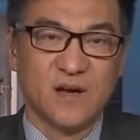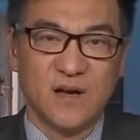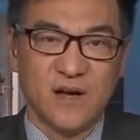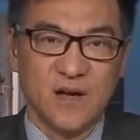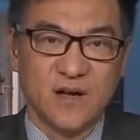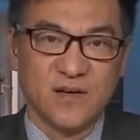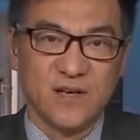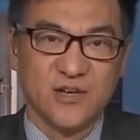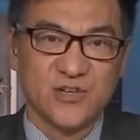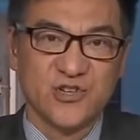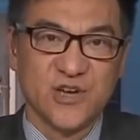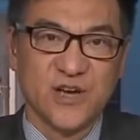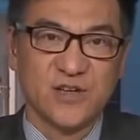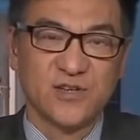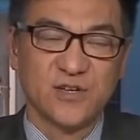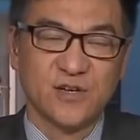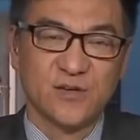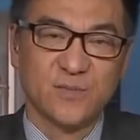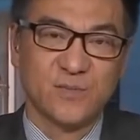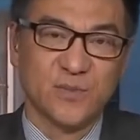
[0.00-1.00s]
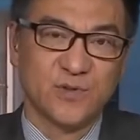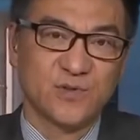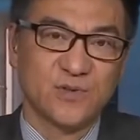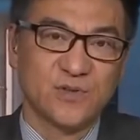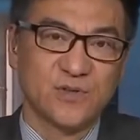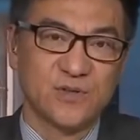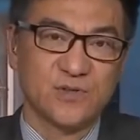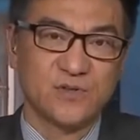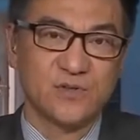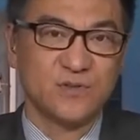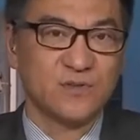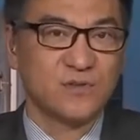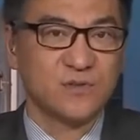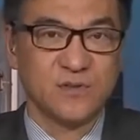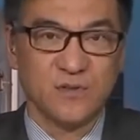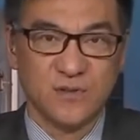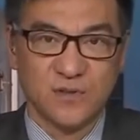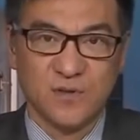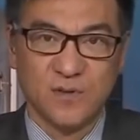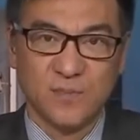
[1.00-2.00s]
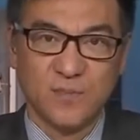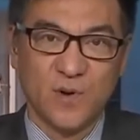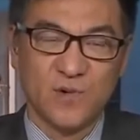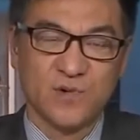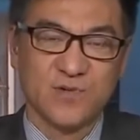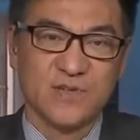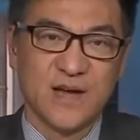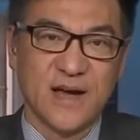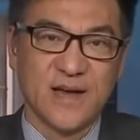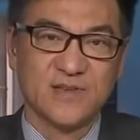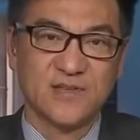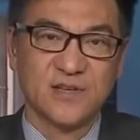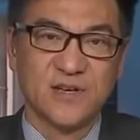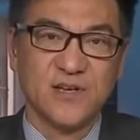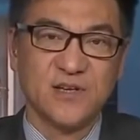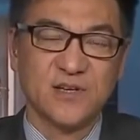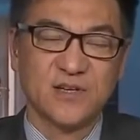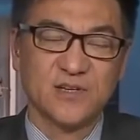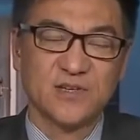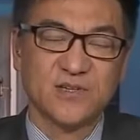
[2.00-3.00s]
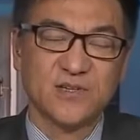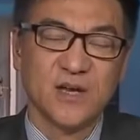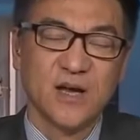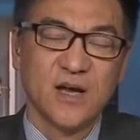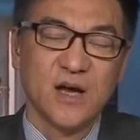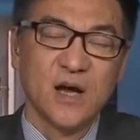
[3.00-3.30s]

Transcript: on the agenda between the both sides' leaders.